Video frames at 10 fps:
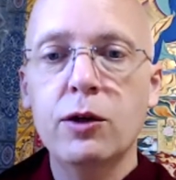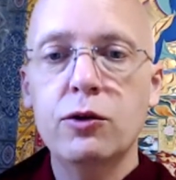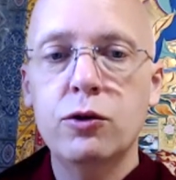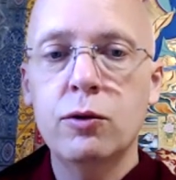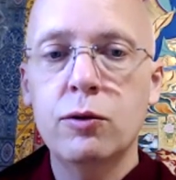
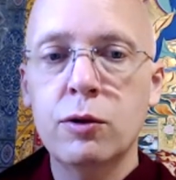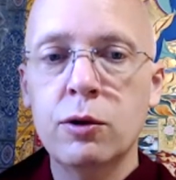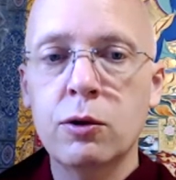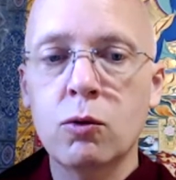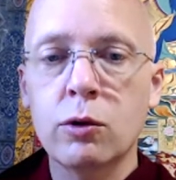choosing
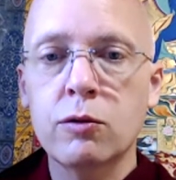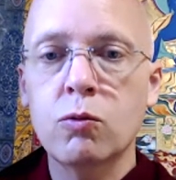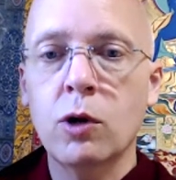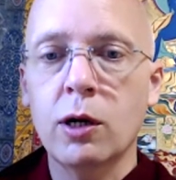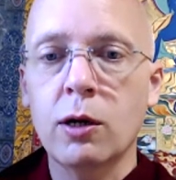your words
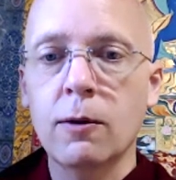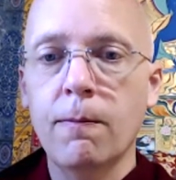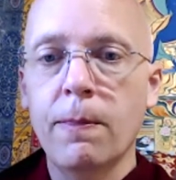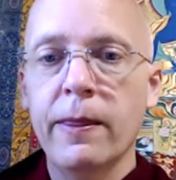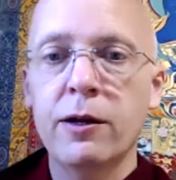well,
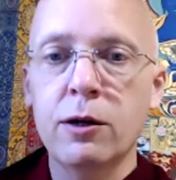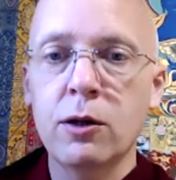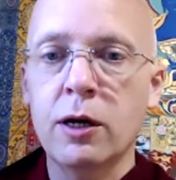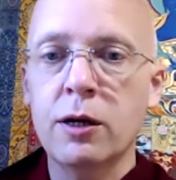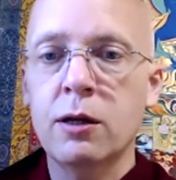and a
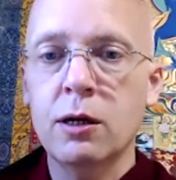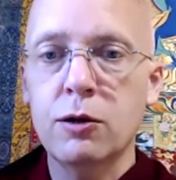lot of that,